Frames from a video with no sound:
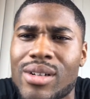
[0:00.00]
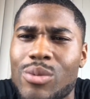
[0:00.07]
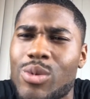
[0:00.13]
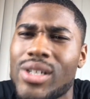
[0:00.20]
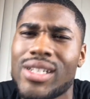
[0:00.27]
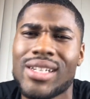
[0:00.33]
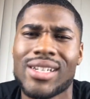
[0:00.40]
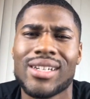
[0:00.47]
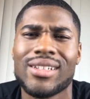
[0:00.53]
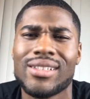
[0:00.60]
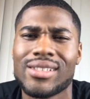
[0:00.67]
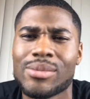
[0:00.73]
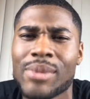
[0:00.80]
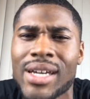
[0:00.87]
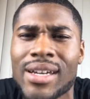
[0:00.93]

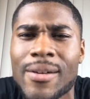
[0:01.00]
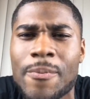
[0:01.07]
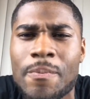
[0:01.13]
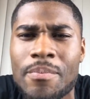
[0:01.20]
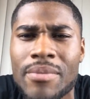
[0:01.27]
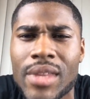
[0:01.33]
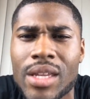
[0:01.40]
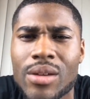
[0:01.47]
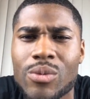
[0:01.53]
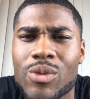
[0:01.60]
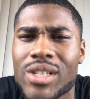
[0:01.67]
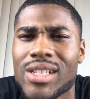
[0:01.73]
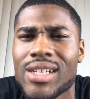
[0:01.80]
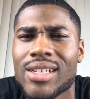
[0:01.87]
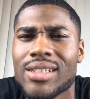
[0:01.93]
Ridiculous, man.
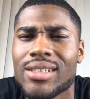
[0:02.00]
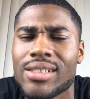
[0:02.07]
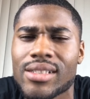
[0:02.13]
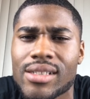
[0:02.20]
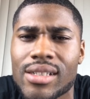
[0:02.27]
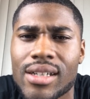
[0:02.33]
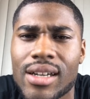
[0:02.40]
Ridiculous.